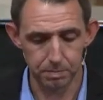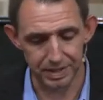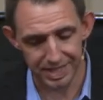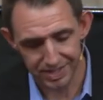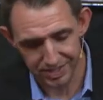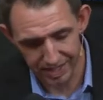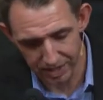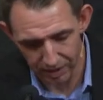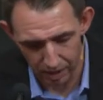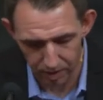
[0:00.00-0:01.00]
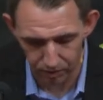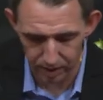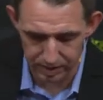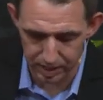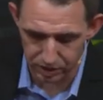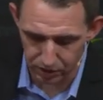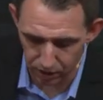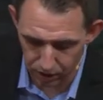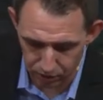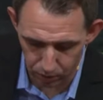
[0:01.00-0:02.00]
But this zeal, however, is then
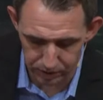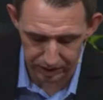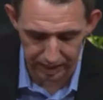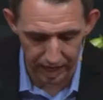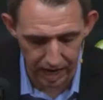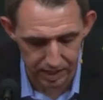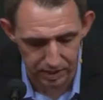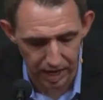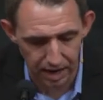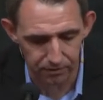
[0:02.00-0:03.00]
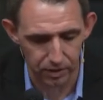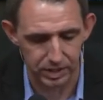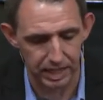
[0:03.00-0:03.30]
turned towards God's efforts.